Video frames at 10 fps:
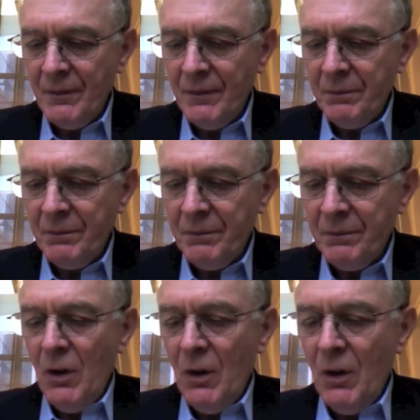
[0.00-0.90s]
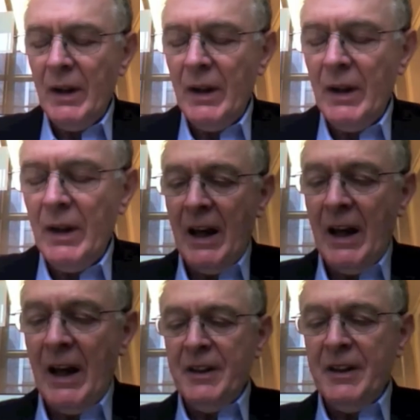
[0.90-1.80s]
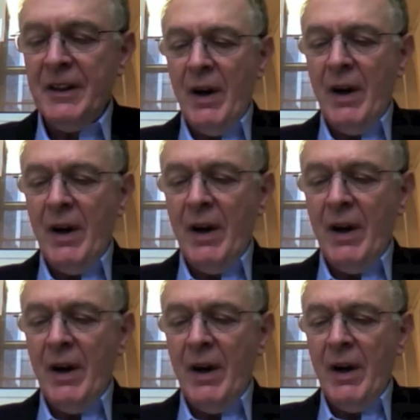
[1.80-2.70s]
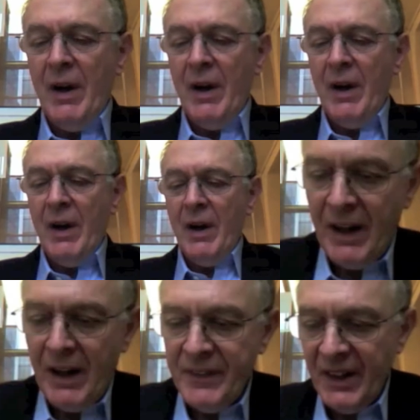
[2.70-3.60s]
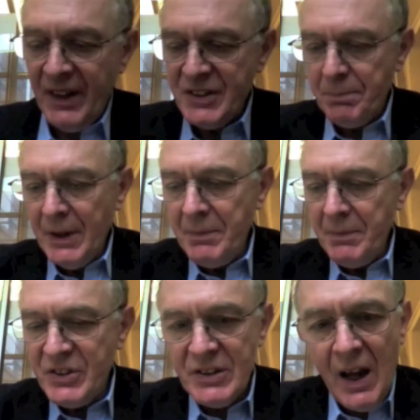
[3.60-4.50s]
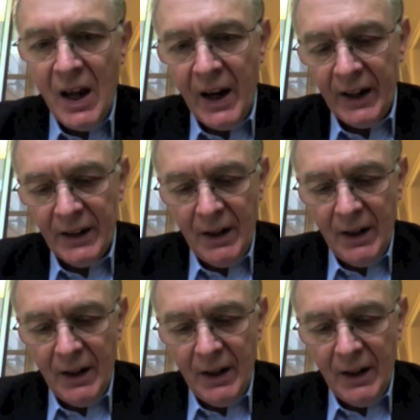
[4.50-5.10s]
Well, I think you're right. I mean, it's a very difficult problem, and I think it's a big mistake